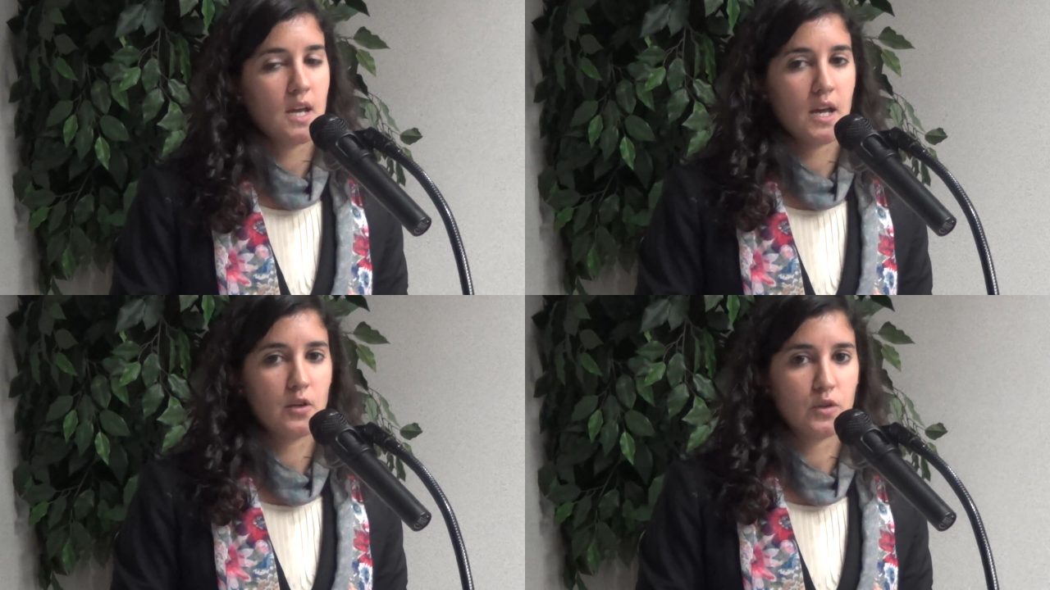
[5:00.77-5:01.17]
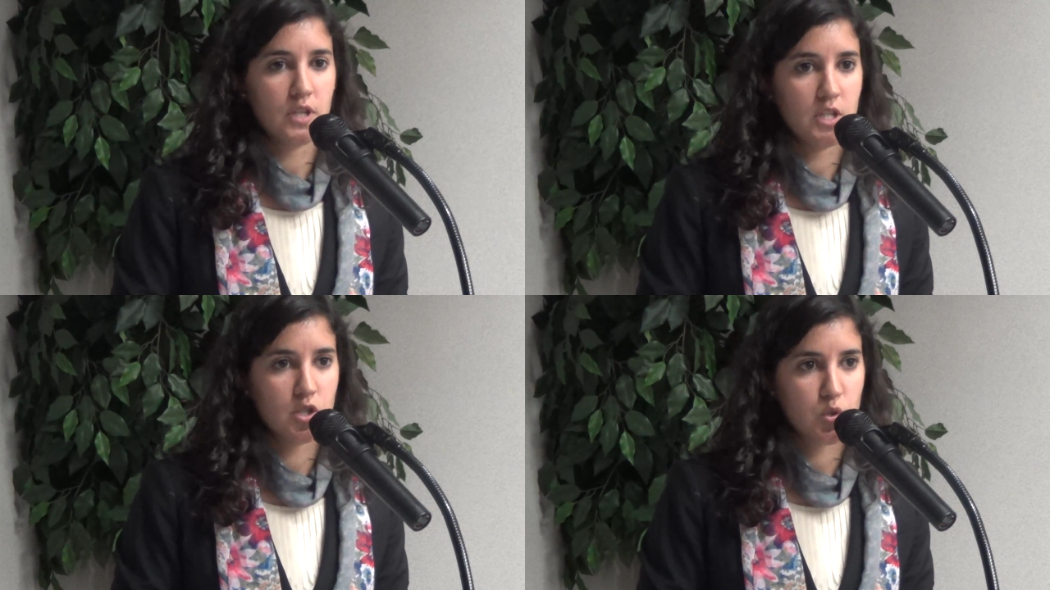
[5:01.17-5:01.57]
and on
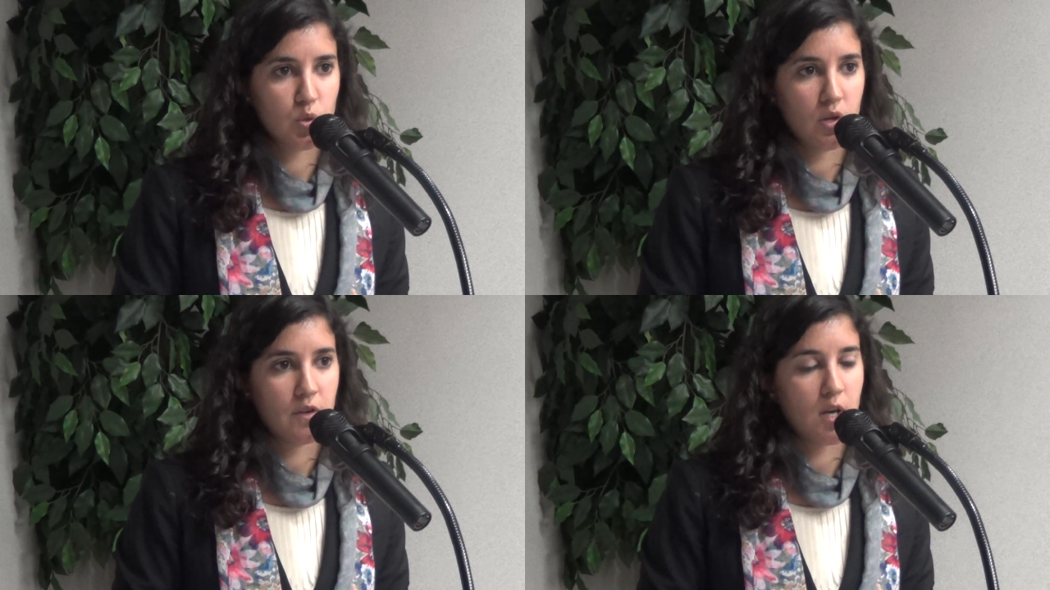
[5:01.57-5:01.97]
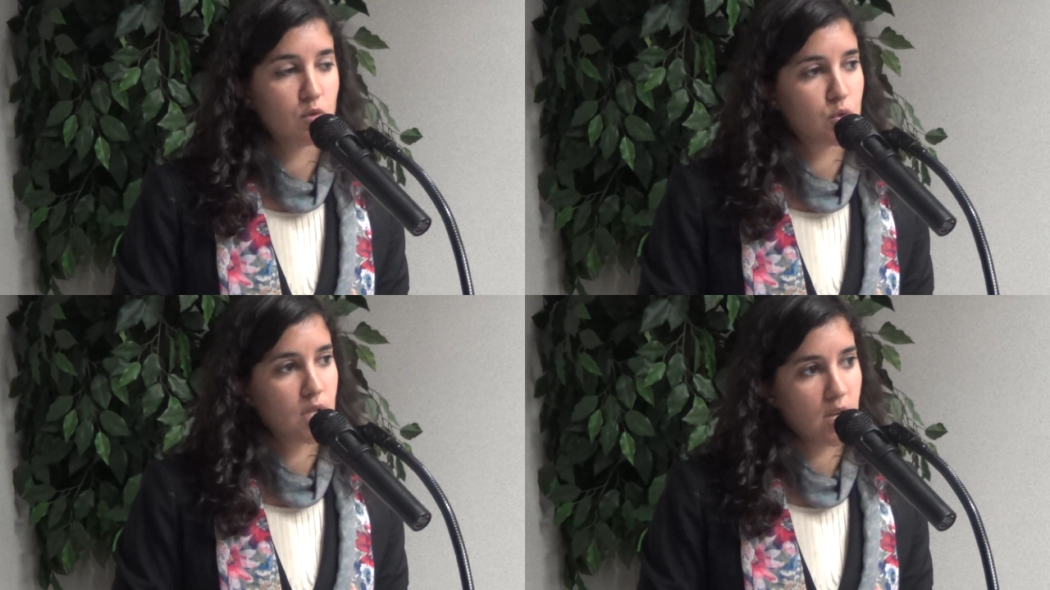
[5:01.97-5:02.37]
the issue of how
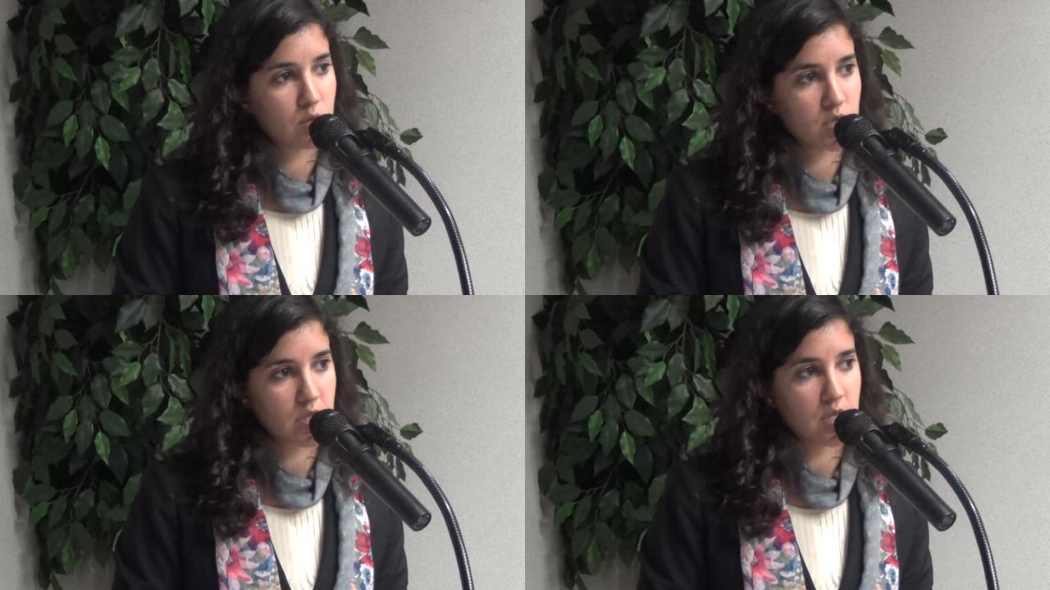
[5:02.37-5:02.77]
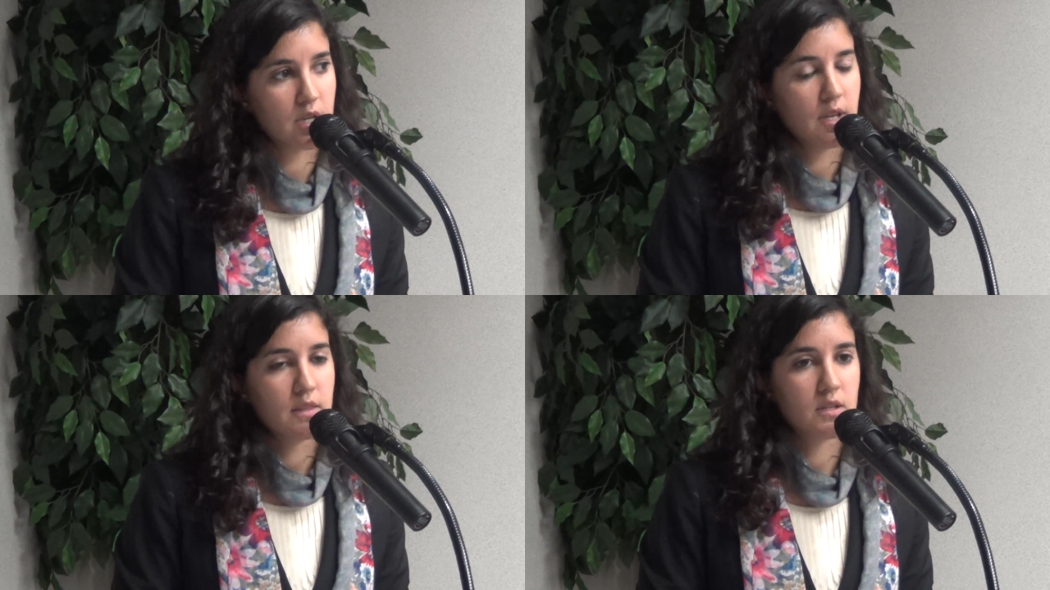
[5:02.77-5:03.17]
to counter
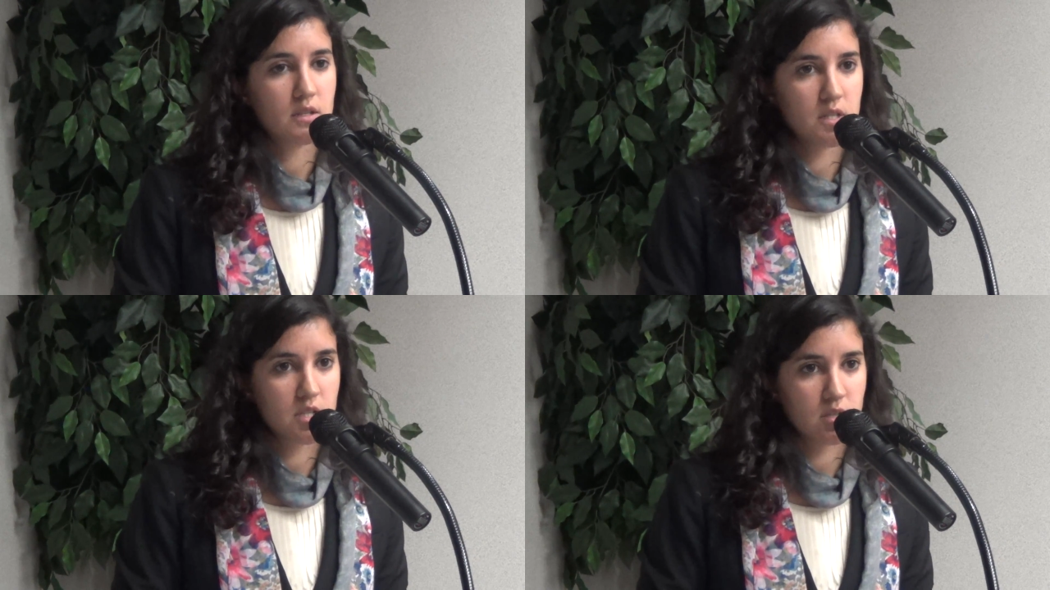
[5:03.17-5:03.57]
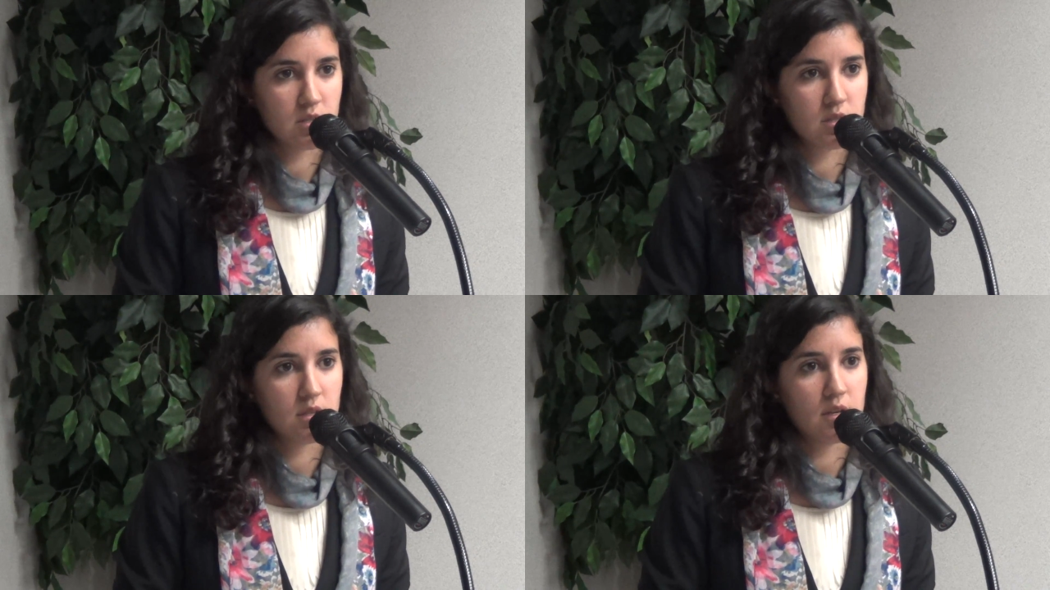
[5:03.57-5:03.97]
the
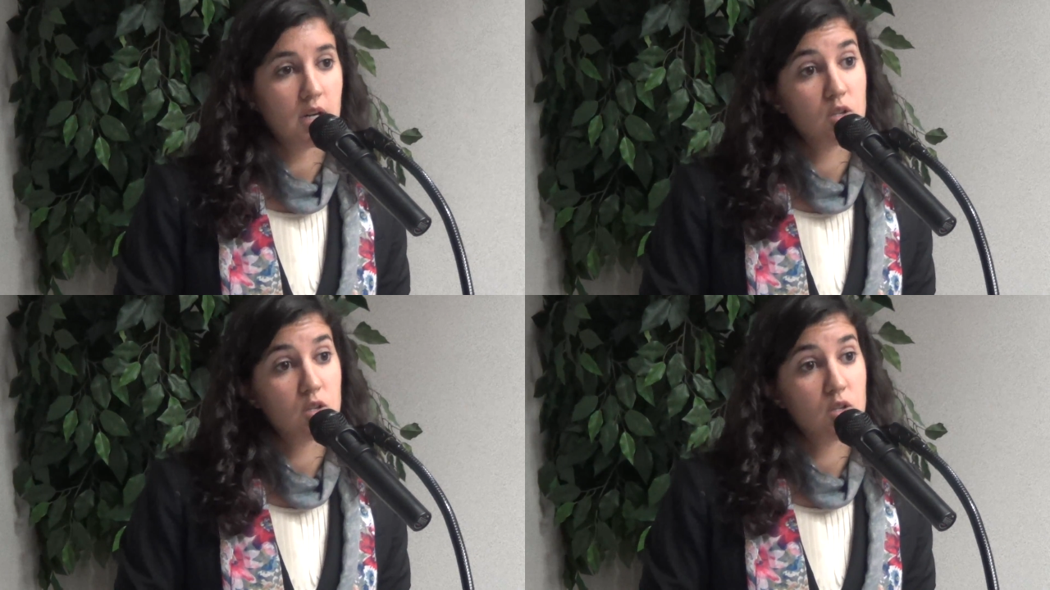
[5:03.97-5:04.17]
conditions that are